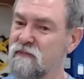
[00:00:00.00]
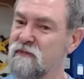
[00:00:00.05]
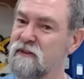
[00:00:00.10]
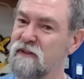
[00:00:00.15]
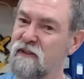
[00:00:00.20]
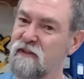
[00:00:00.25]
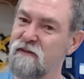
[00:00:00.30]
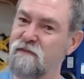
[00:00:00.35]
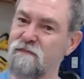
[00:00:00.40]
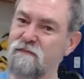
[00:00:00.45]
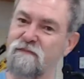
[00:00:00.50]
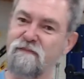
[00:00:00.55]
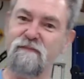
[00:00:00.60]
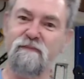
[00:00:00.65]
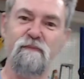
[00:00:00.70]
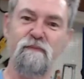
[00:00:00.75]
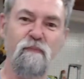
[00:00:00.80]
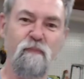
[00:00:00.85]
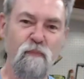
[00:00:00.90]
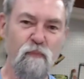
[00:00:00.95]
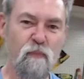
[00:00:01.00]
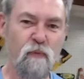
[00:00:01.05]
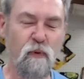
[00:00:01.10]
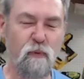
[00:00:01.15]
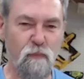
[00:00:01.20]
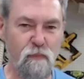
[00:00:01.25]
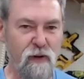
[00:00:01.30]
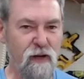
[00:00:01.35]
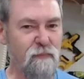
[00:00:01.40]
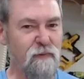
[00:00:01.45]
So
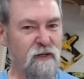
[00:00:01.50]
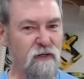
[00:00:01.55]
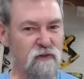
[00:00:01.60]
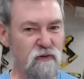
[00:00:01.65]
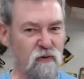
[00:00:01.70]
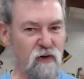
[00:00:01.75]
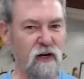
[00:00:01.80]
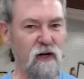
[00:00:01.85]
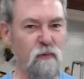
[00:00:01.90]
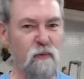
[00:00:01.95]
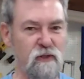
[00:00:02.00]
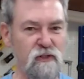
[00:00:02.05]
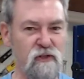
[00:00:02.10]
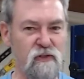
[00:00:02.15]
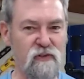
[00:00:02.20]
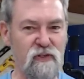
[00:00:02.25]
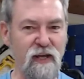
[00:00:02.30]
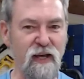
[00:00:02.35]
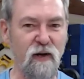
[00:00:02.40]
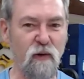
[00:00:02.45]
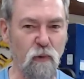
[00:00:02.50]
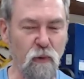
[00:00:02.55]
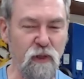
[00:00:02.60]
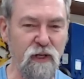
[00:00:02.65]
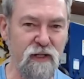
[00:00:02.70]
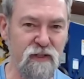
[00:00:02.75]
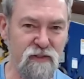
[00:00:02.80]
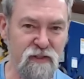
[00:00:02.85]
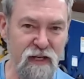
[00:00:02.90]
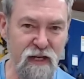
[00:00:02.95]
maybe in Australia we should start
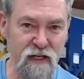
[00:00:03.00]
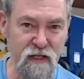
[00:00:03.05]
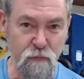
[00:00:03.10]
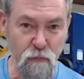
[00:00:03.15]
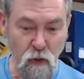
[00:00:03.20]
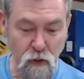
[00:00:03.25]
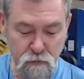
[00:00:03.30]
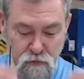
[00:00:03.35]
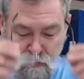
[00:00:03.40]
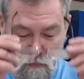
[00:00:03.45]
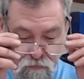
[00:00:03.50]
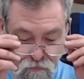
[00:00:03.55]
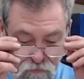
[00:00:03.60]
looking at sanding mops.